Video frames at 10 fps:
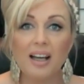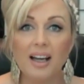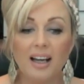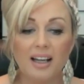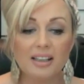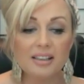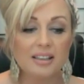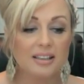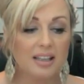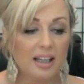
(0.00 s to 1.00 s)
Uh,
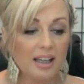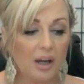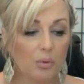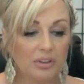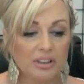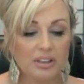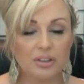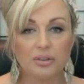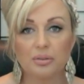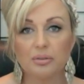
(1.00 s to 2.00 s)
today I wanted
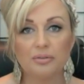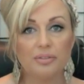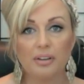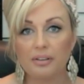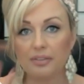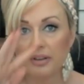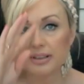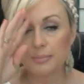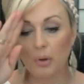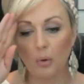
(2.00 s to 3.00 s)
to do a very very
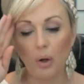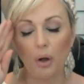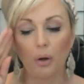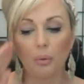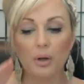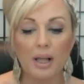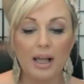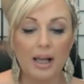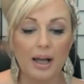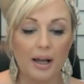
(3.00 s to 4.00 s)
small haul,
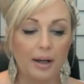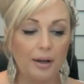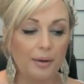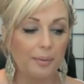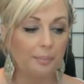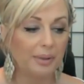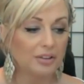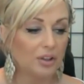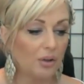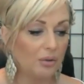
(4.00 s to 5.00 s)
uh,
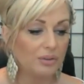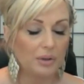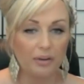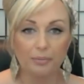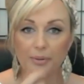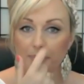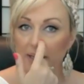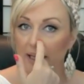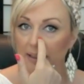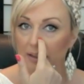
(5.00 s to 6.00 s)
but also I've been
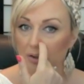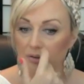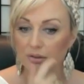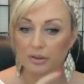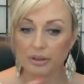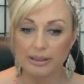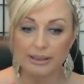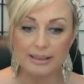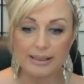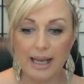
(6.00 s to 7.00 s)
planning on
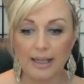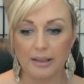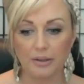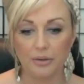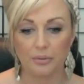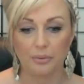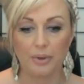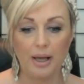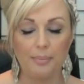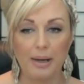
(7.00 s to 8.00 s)
telling
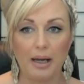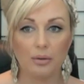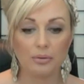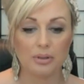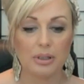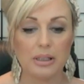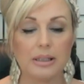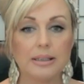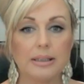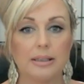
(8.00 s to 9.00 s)
you about
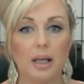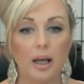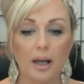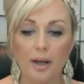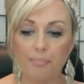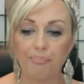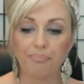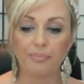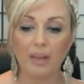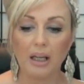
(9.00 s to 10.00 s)
this
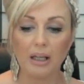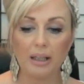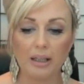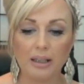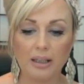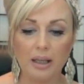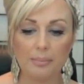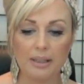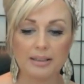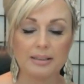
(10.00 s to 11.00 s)
um,
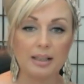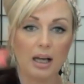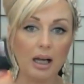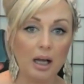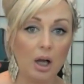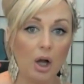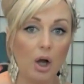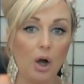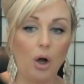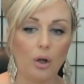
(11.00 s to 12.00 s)
Illamasqua
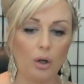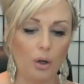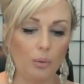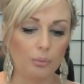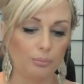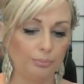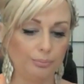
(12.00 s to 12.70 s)
Holo